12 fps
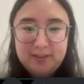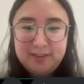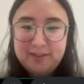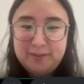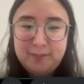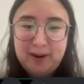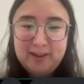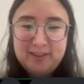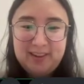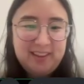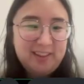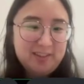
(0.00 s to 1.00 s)
This is the
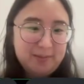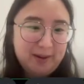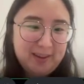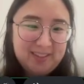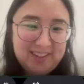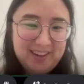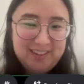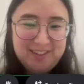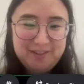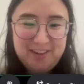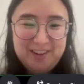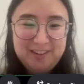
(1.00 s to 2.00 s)
Japan site. I like the Japan
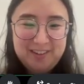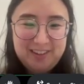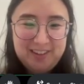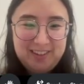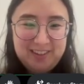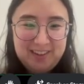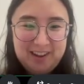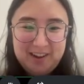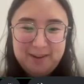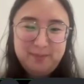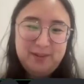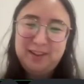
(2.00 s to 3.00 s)
site. So cute.
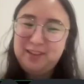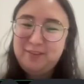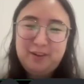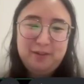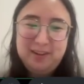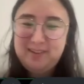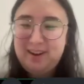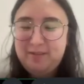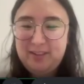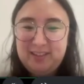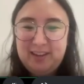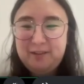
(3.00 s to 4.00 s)
So I love going
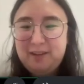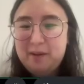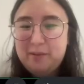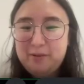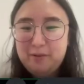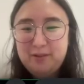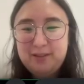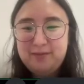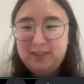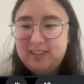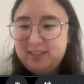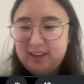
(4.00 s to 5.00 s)
down these like rabbit holes
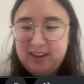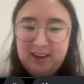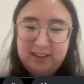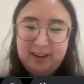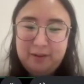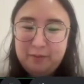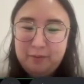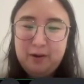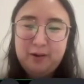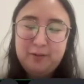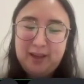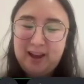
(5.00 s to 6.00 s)
and really studying like
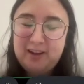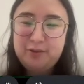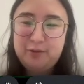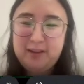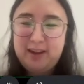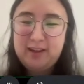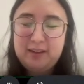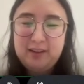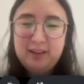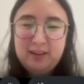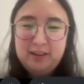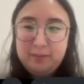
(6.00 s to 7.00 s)
what are the actual
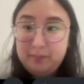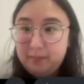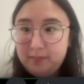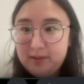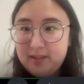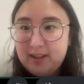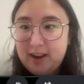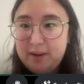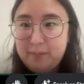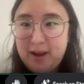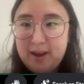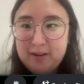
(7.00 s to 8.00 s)
like
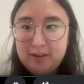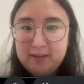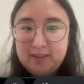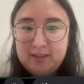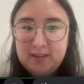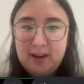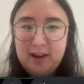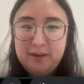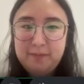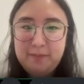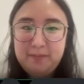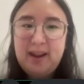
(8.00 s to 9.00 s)
design patterns.
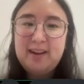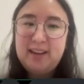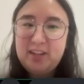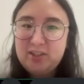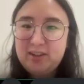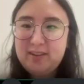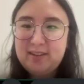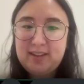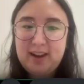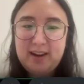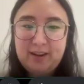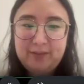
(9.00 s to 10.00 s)
Yeah, and I can share this
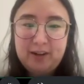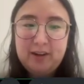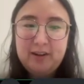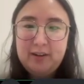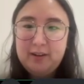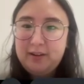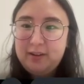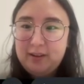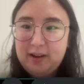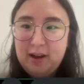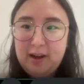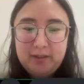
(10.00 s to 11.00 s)
slide after.
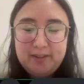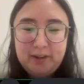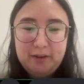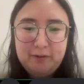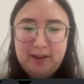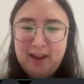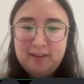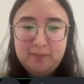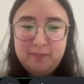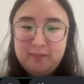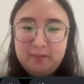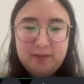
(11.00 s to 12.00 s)
So yeah,
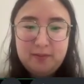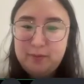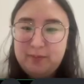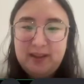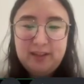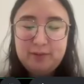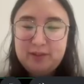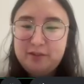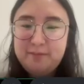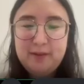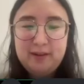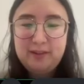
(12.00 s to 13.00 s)
things were
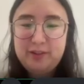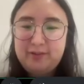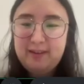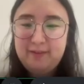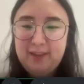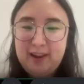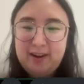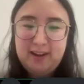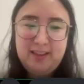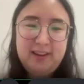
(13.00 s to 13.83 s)
super illustrative then.